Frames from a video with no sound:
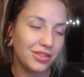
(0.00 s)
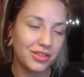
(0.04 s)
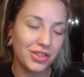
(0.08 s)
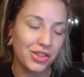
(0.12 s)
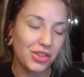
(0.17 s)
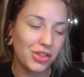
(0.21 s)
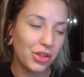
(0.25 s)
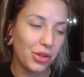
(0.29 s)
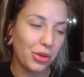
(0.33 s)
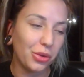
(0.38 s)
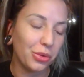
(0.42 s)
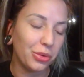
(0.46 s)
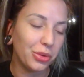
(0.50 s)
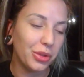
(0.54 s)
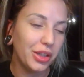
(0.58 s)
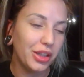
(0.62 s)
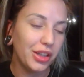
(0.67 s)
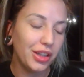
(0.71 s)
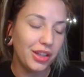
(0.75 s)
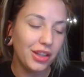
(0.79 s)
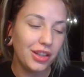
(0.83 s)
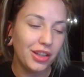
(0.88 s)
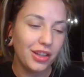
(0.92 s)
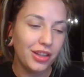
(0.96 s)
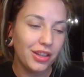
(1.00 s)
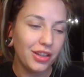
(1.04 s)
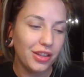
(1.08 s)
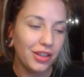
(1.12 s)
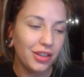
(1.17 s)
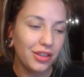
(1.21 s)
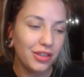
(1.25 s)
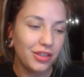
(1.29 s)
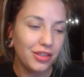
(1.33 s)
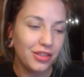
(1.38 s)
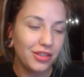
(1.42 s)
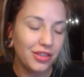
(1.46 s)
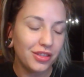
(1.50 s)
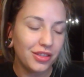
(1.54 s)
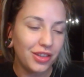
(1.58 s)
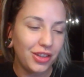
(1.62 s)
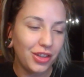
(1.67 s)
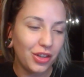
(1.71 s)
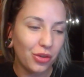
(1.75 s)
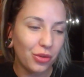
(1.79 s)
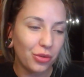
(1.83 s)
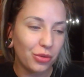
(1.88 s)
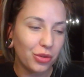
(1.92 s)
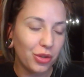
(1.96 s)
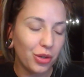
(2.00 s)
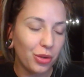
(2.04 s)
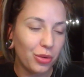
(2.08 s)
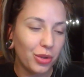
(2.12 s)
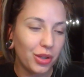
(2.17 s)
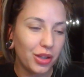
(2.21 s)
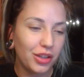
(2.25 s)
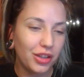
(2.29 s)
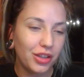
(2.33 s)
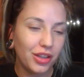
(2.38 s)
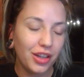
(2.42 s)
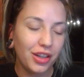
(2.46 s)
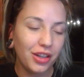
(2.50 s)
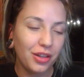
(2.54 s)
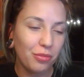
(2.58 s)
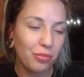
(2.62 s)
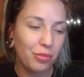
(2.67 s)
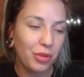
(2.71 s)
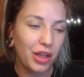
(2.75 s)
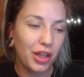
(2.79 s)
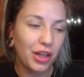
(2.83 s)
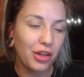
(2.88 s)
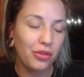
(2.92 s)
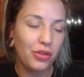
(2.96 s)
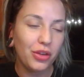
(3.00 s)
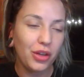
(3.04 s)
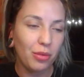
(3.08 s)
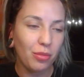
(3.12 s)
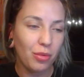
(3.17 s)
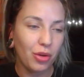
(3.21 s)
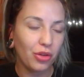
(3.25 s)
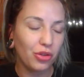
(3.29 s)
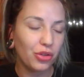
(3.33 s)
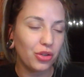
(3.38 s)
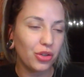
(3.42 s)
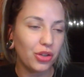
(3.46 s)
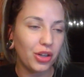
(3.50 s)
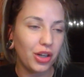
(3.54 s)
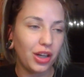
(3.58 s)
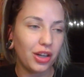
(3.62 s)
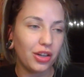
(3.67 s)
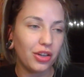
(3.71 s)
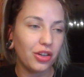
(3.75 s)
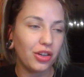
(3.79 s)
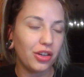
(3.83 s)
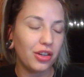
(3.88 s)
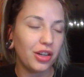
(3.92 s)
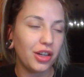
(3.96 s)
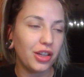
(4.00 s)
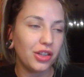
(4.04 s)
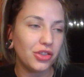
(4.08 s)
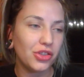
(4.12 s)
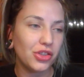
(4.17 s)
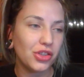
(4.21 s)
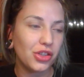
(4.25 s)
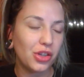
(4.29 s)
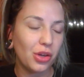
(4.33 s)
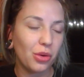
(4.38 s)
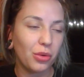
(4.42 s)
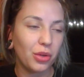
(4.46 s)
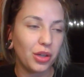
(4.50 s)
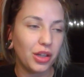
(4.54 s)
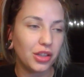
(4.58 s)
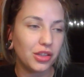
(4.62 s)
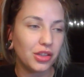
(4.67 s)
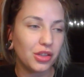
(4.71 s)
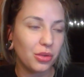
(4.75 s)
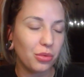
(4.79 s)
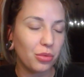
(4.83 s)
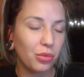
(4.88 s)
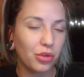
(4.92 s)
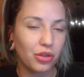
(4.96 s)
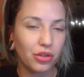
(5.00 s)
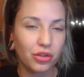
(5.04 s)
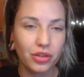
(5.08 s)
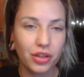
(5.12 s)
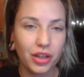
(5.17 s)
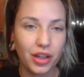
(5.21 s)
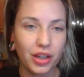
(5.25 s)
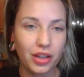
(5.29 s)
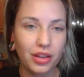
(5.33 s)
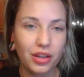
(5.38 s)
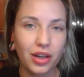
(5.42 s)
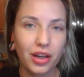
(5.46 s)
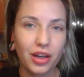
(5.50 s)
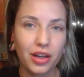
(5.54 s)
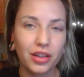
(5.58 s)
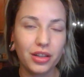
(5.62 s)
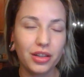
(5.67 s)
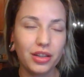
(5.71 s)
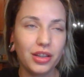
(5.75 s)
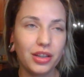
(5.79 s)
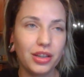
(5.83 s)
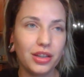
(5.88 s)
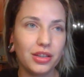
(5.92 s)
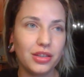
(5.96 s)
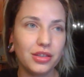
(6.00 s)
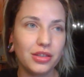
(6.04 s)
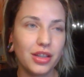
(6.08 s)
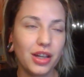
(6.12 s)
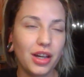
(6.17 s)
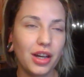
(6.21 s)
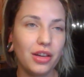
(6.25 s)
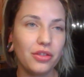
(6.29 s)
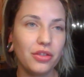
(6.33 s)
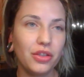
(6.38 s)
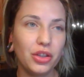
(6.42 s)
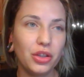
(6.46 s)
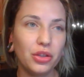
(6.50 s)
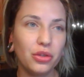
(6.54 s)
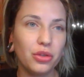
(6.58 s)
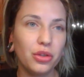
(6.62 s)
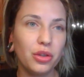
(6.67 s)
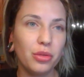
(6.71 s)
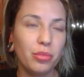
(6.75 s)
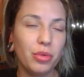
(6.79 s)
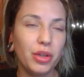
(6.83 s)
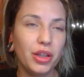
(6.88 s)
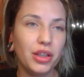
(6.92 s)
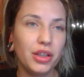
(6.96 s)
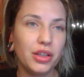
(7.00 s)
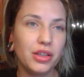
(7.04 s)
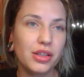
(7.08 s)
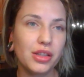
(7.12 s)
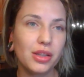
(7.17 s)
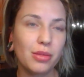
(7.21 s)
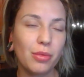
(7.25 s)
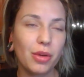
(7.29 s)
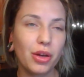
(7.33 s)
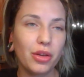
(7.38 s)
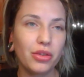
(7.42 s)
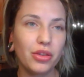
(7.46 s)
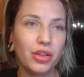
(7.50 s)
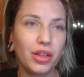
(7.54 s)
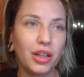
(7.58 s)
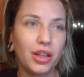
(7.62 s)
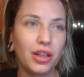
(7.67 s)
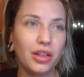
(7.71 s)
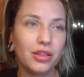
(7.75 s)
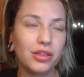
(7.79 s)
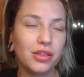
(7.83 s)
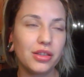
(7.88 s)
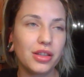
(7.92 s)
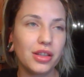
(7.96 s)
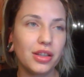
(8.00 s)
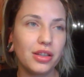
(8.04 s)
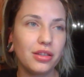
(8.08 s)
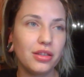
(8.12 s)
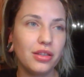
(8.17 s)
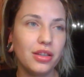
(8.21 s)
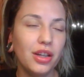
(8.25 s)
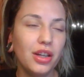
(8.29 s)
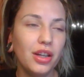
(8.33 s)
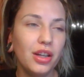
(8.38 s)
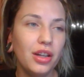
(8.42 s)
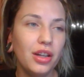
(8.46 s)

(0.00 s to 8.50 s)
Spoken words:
So, you know, being a female creator and just going into a world like that and having your own opinions about things, and